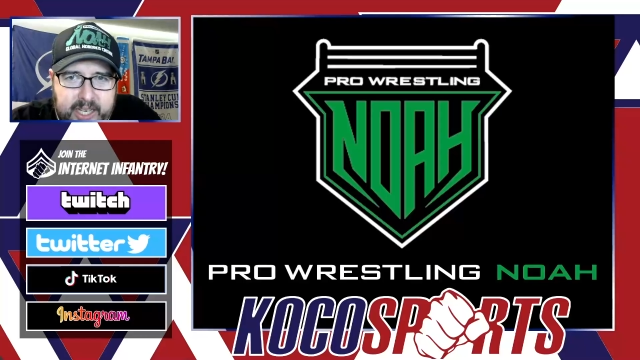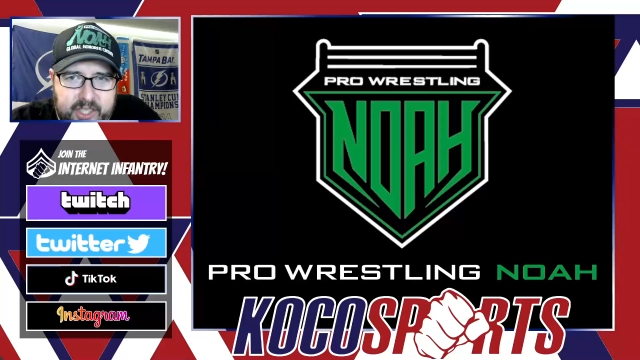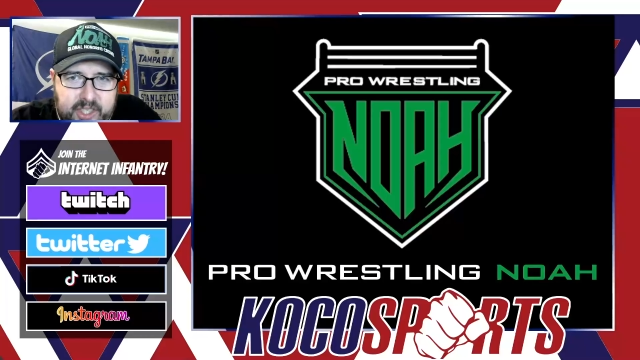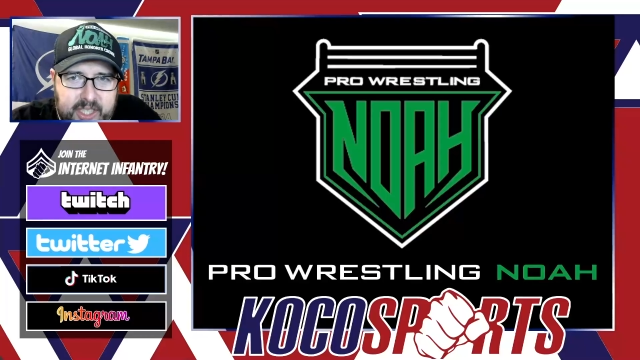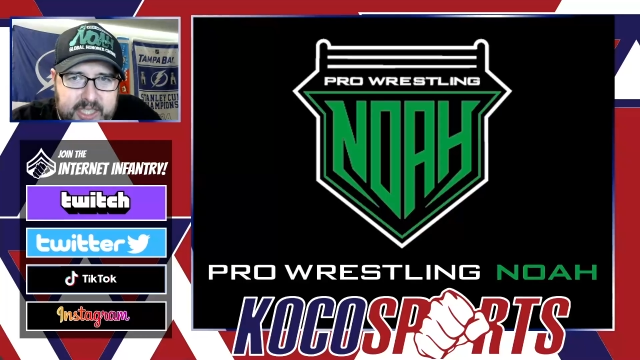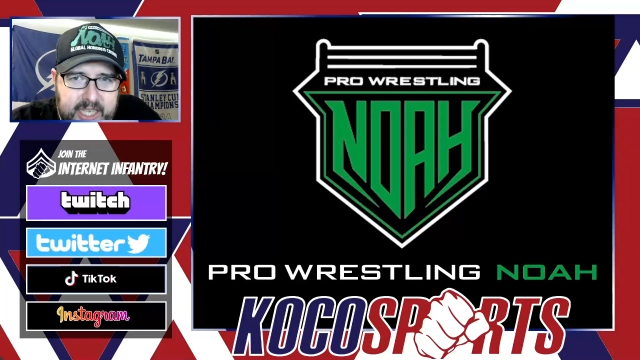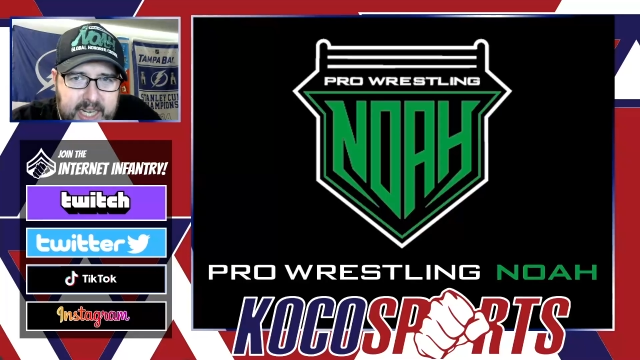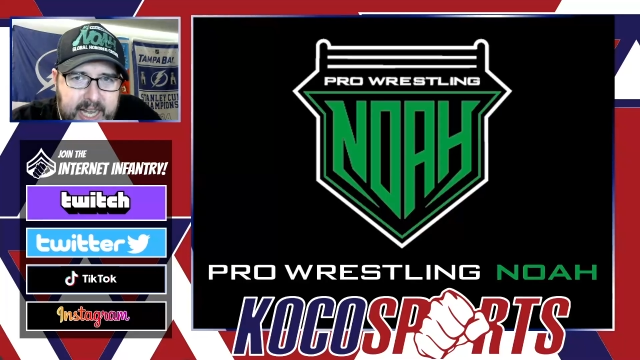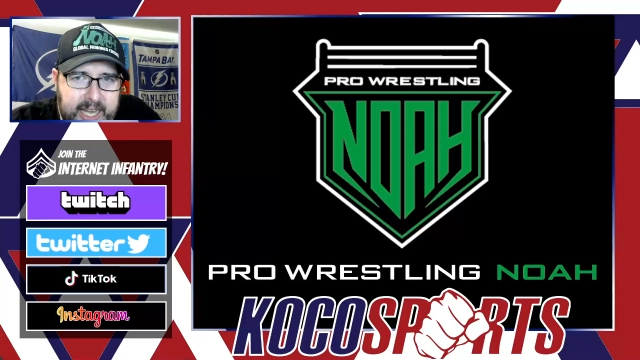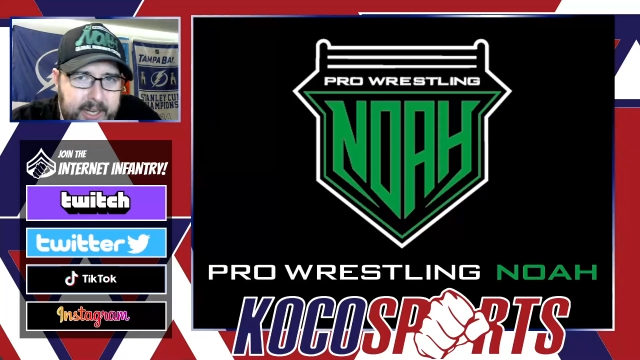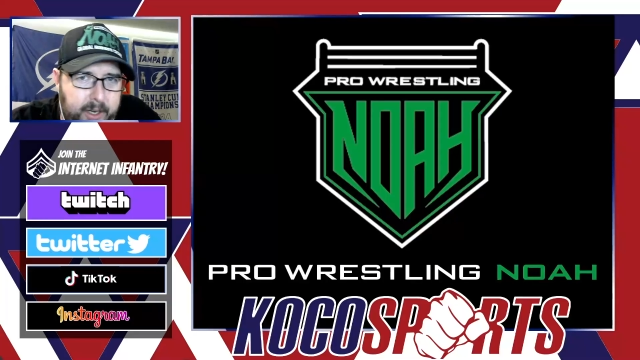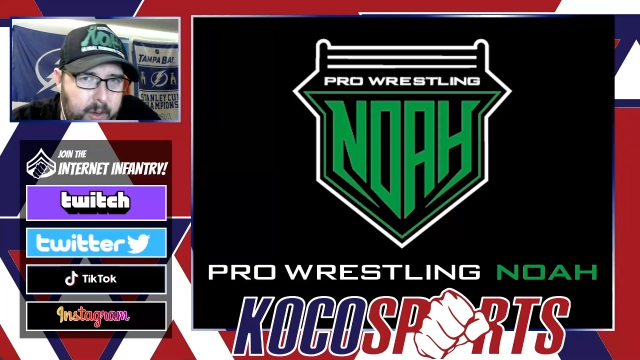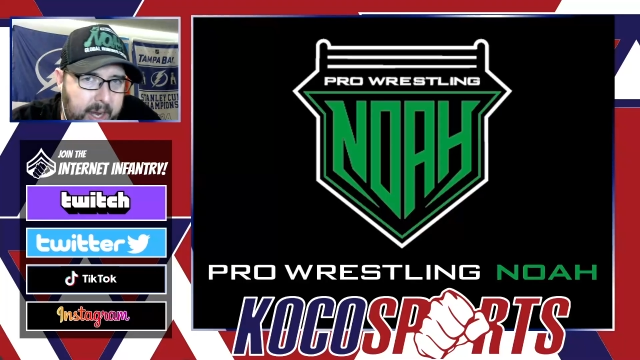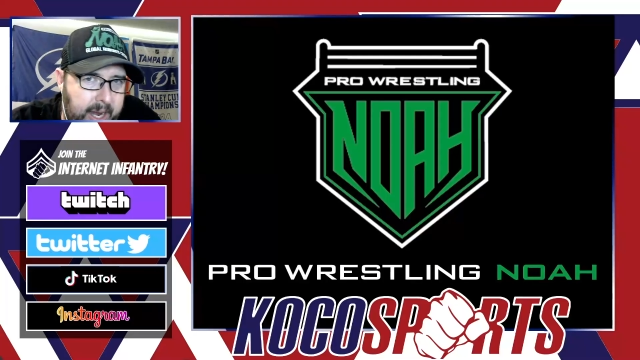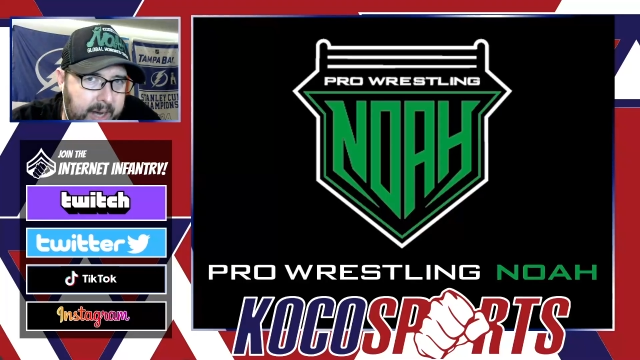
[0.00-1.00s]
69
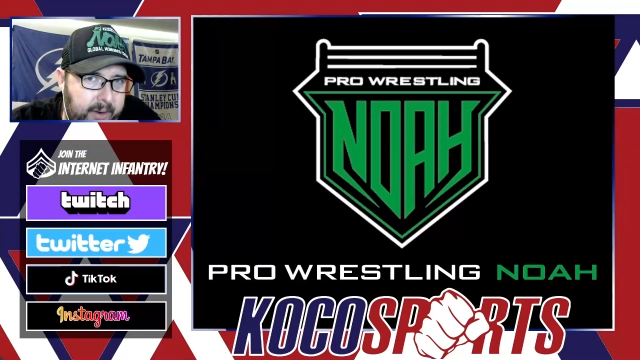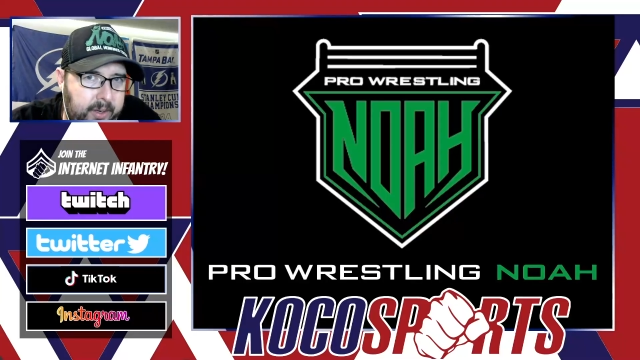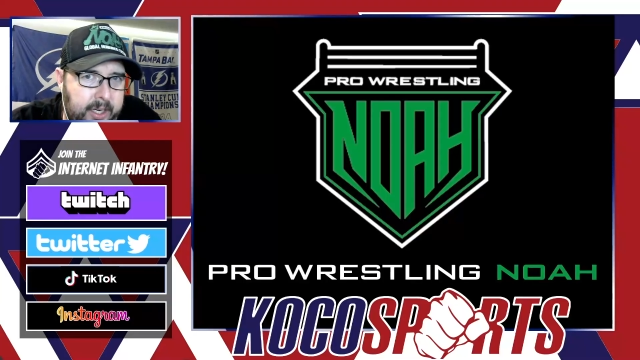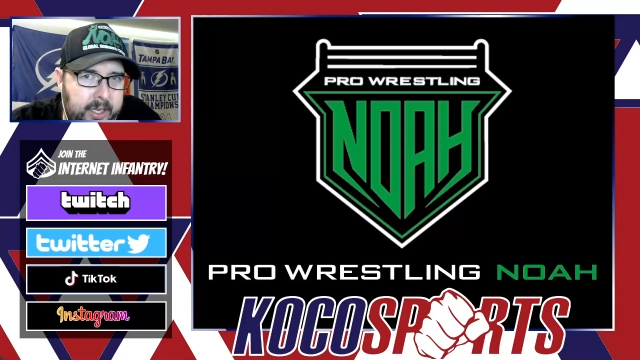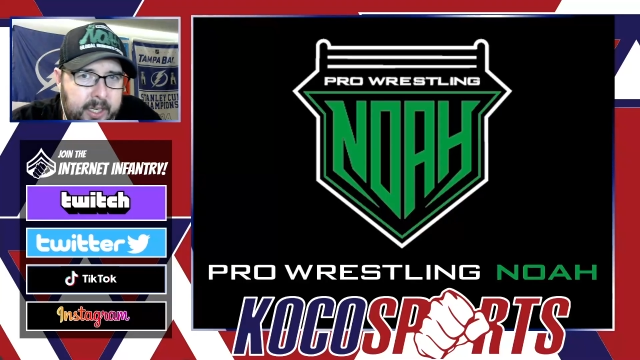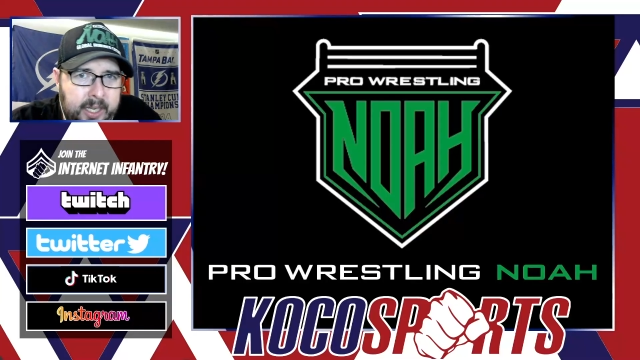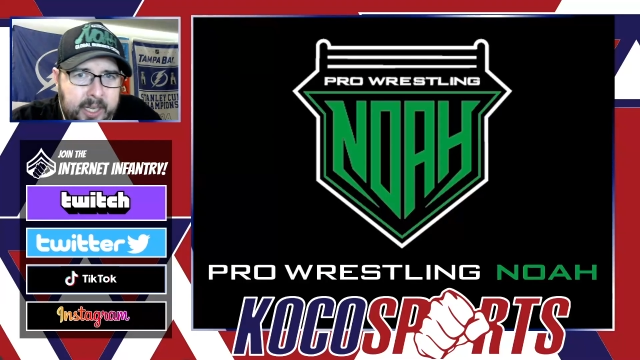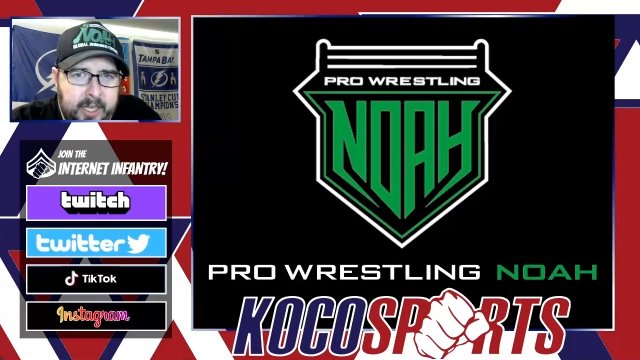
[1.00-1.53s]
and O'Hara.